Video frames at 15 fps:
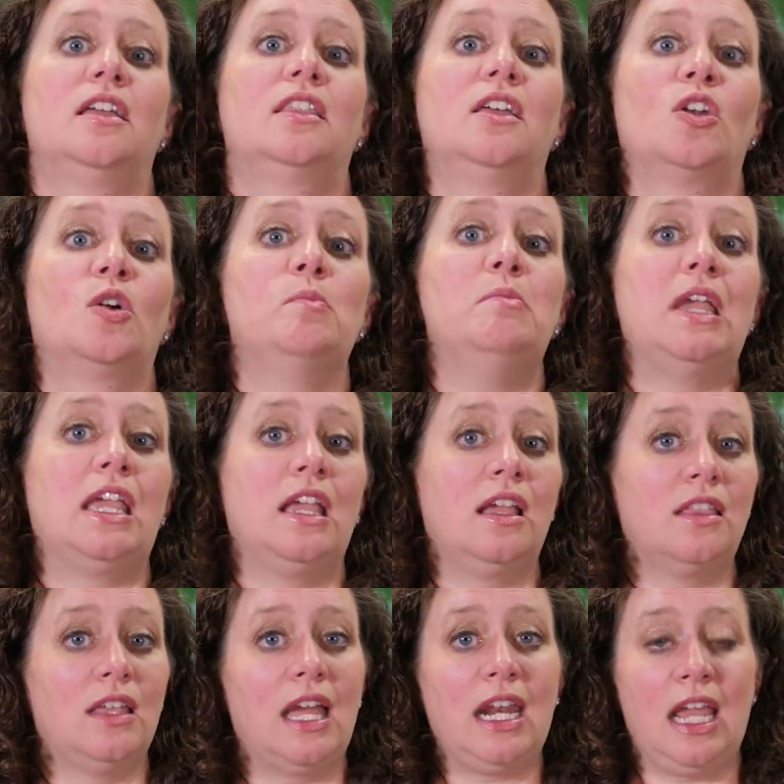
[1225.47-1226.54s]
that are
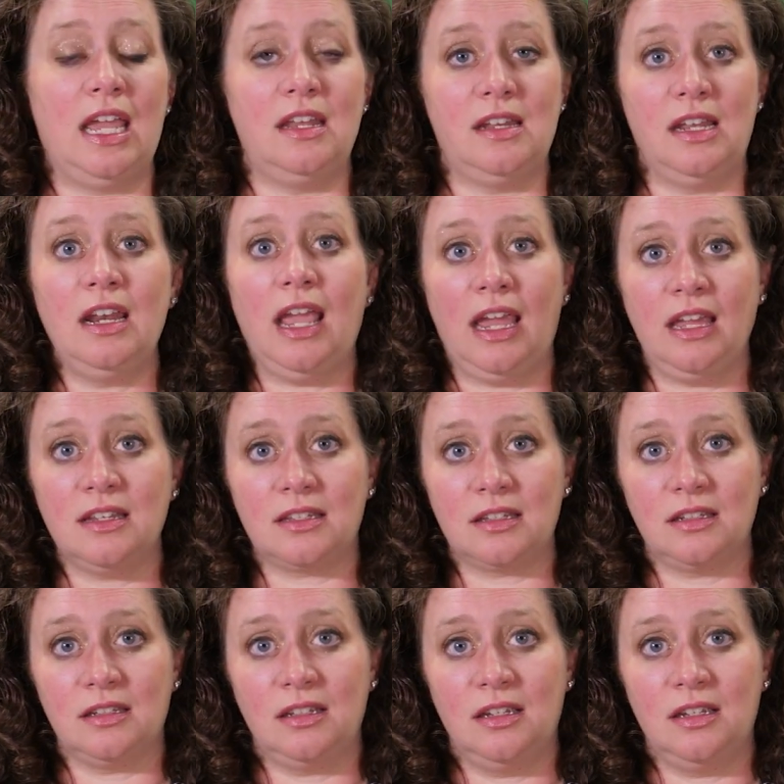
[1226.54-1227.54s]
making that 8 an 8.